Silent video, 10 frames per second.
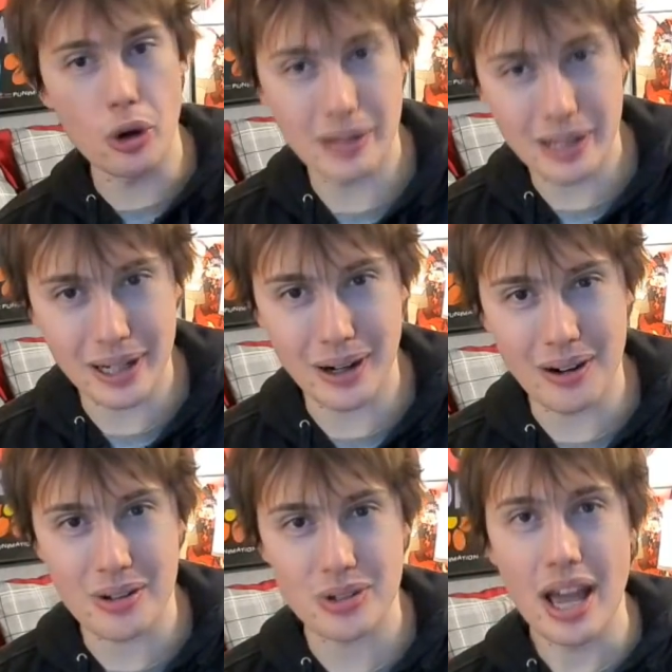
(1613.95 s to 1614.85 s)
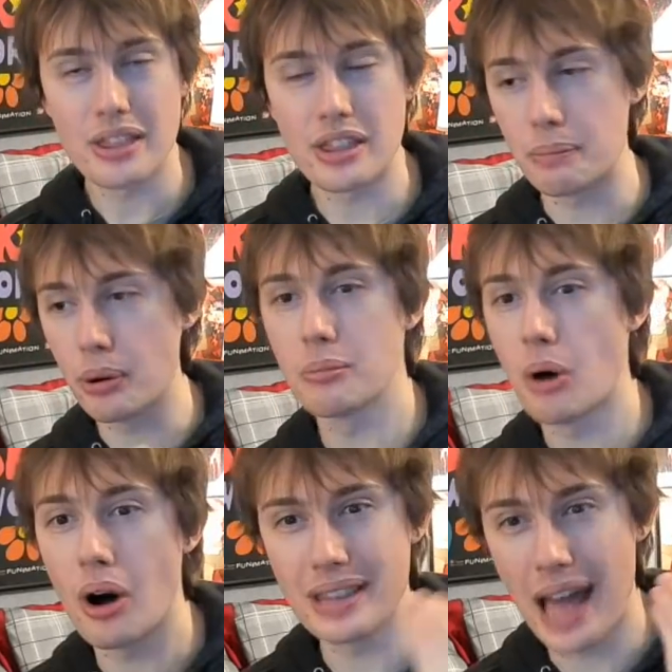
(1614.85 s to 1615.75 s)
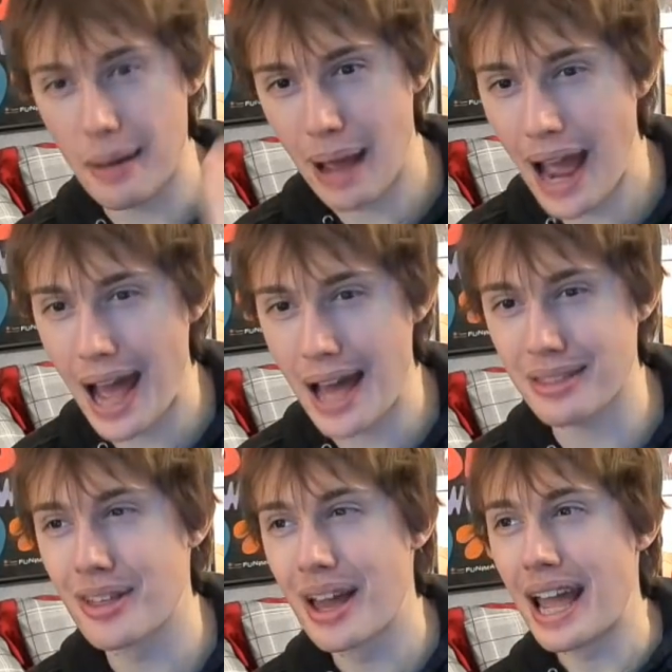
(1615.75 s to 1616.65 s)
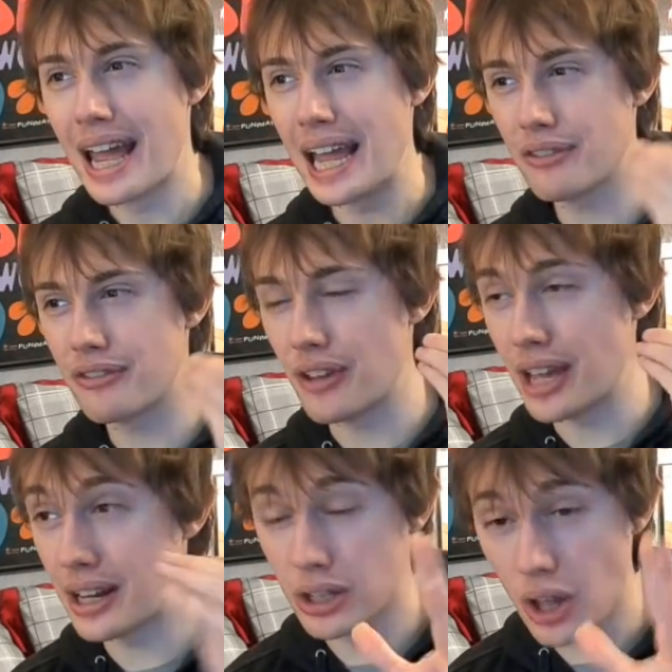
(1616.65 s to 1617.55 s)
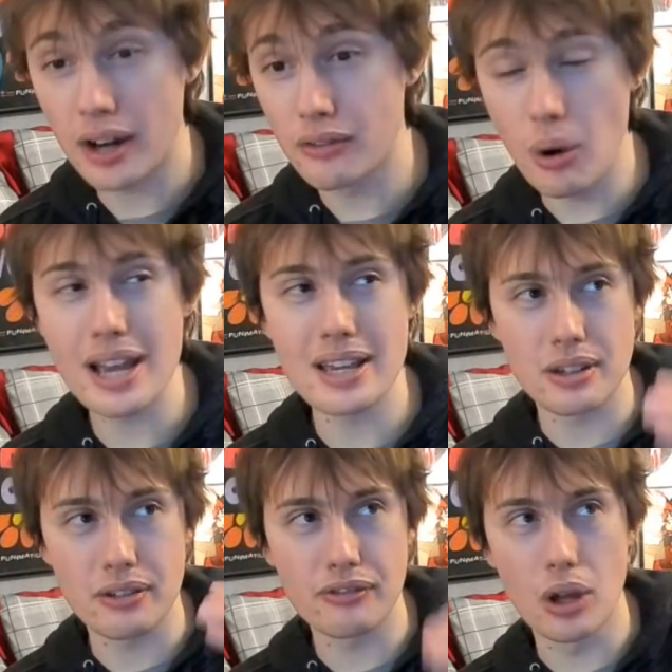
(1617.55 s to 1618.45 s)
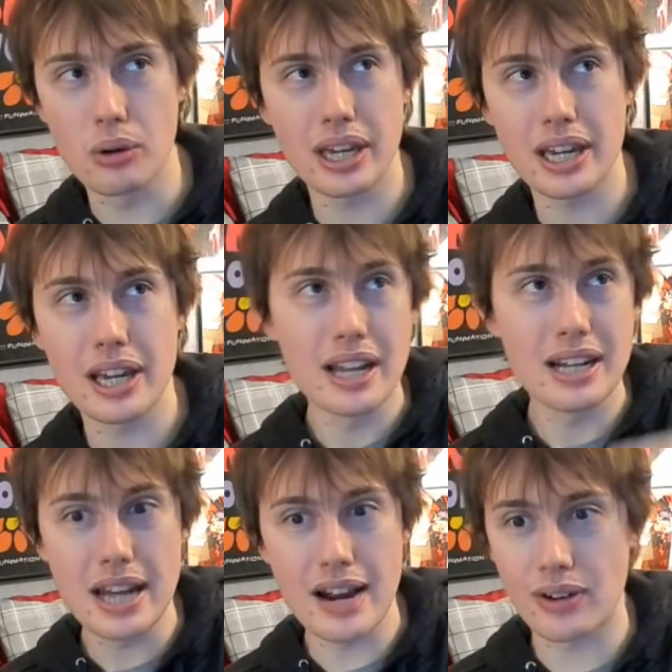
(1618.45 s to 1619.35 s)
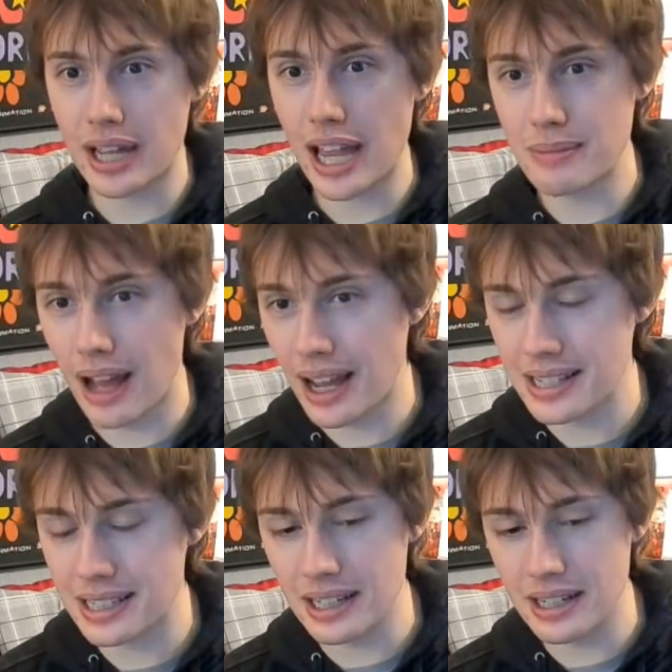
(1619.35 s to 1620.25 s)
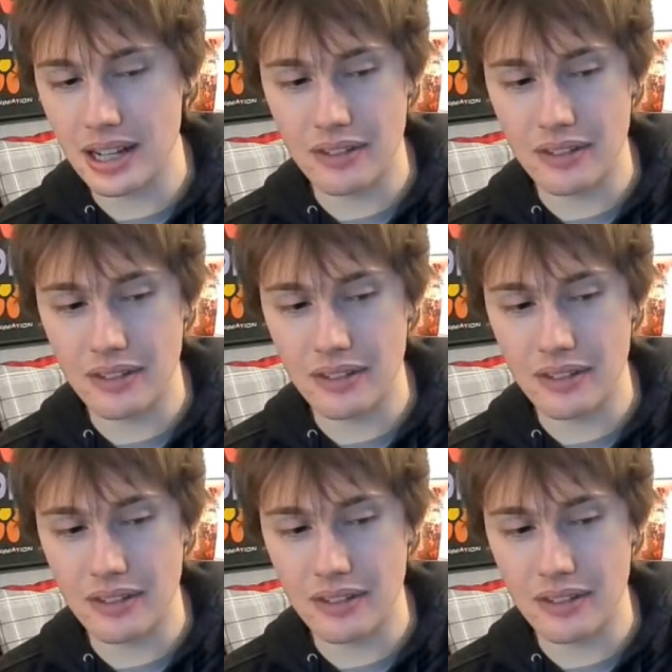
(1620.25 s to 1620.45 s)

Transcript: many years, that put him on that path. If, in a lot of ways, if Floki never came to Iceland, if